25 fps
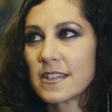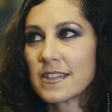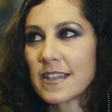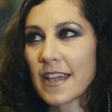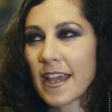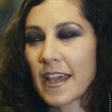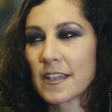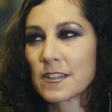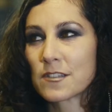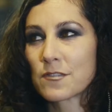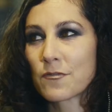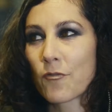a
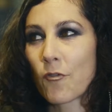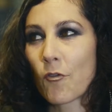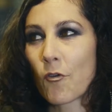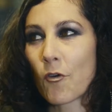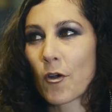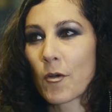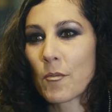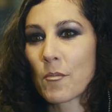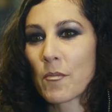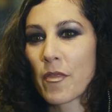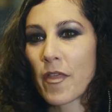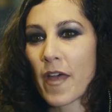dance
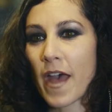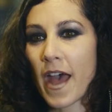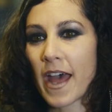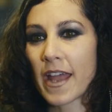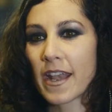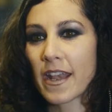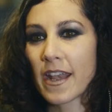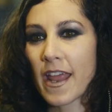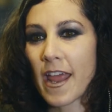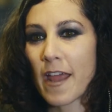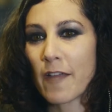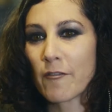form
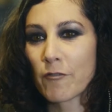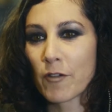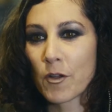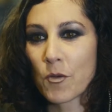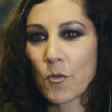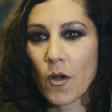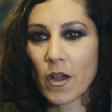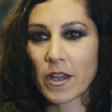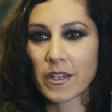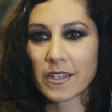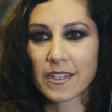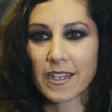that
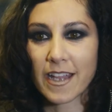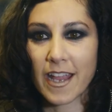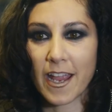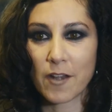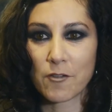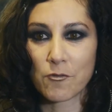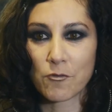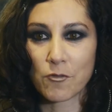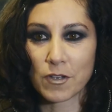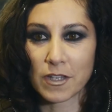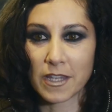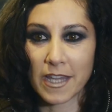everyone
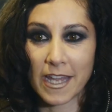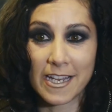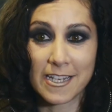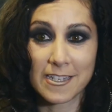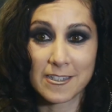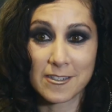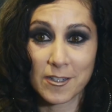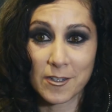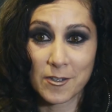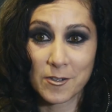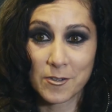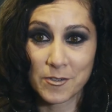can
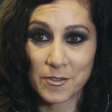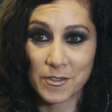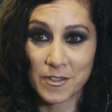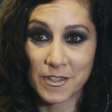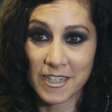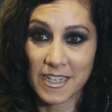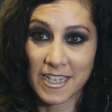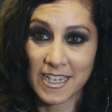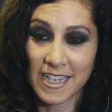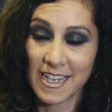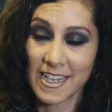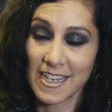relate to.
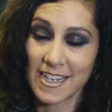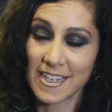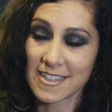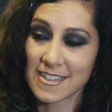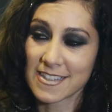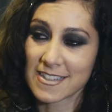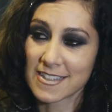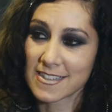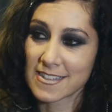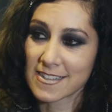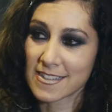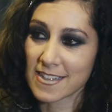
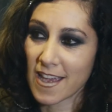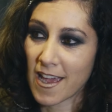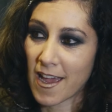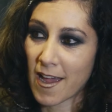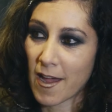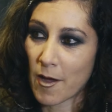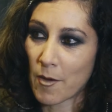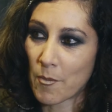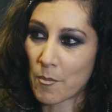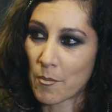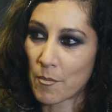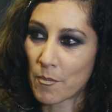It's
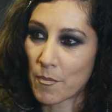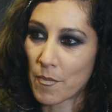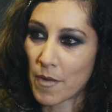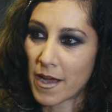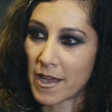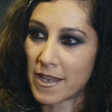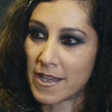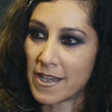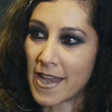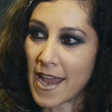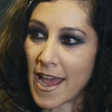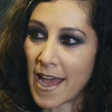
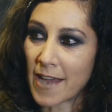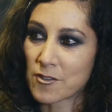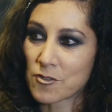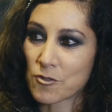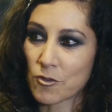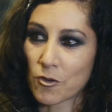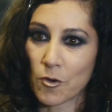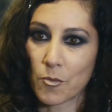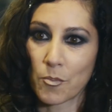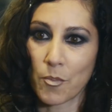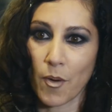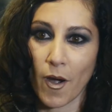a
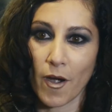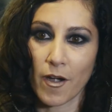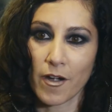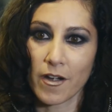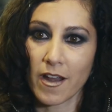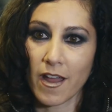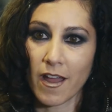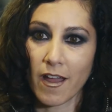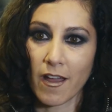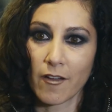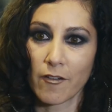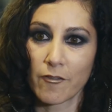natural
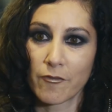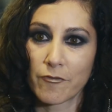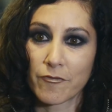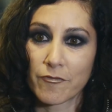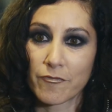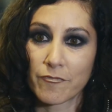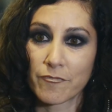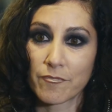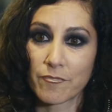part of